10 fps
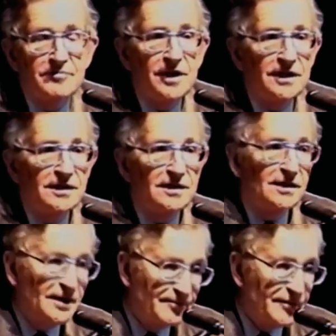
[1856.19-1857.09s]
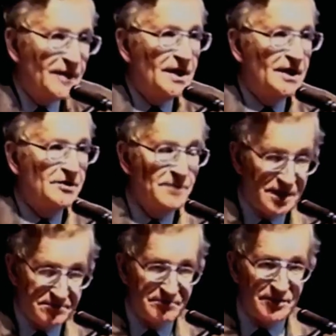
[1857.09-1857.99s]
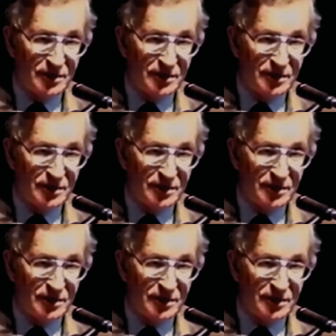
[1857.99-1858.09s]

but has been